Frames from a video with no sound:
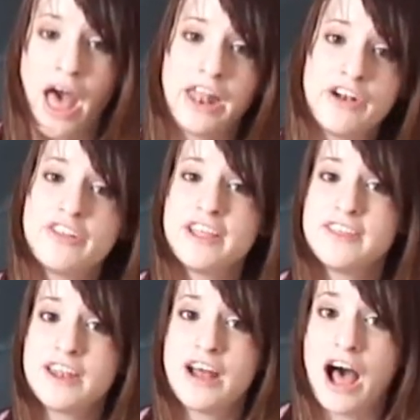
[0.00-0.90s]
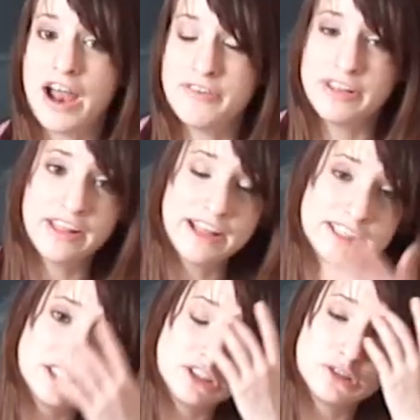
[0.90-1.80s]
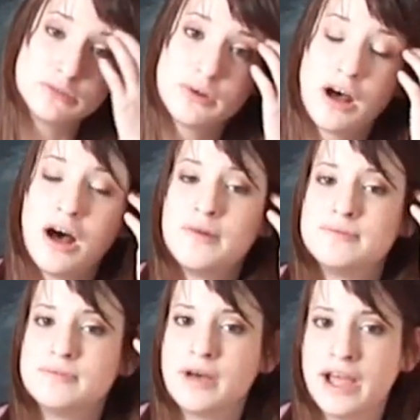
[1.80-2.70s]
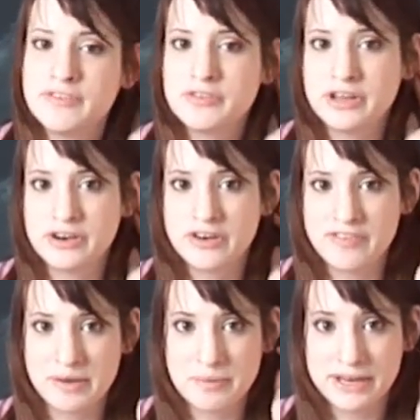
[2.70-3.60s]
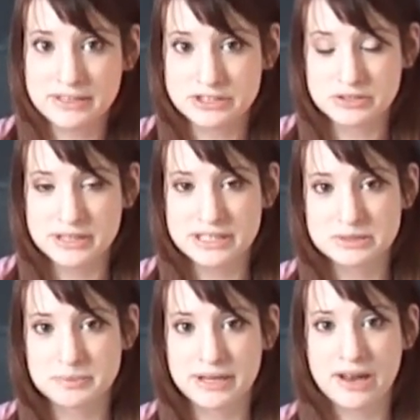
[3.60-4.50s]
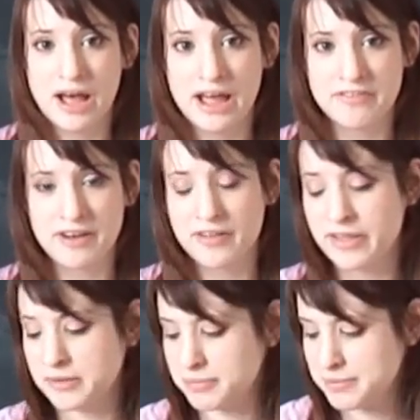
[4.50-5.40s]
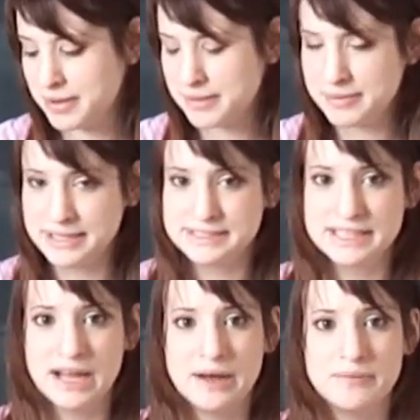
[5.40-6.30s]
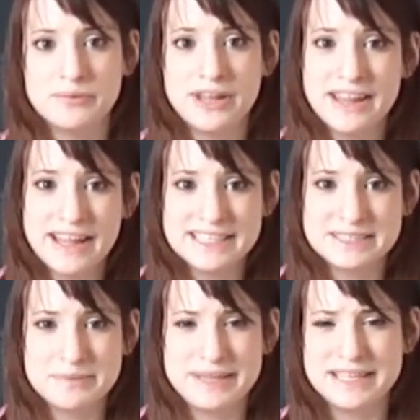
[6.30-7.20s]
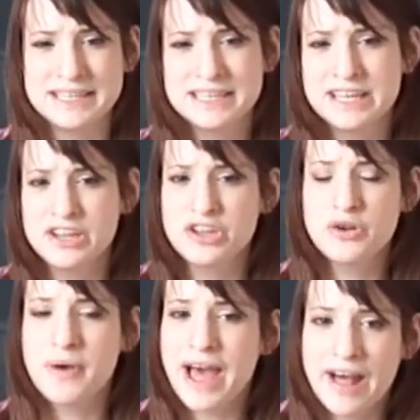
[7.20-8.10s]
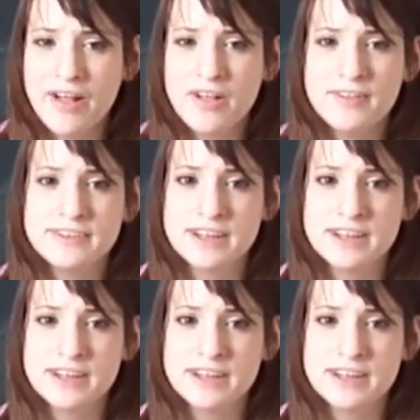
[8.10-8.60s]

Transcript: Another thing that I really like to do, I haven't really heard of anybody else doing this, but I found that my babies really like to be, you know, held